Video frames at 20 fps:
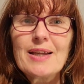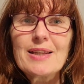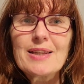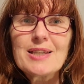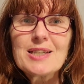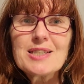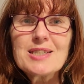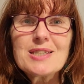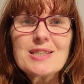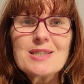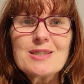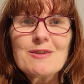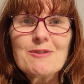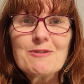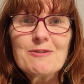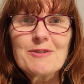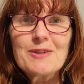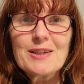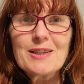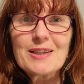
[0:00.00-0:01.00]
This is the
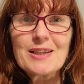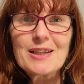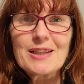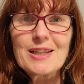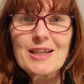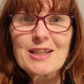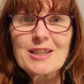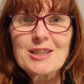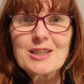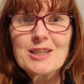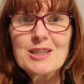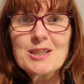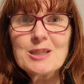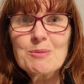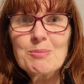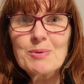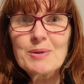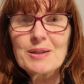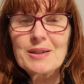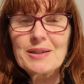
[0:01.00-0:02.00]
feeling that
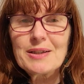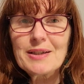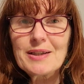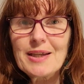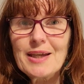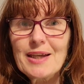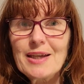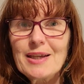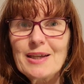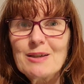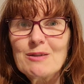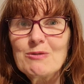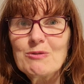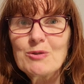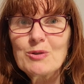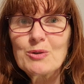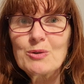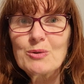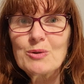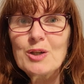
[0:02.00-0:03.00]
discipline can give
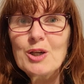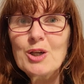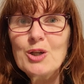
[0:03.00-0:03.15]
you.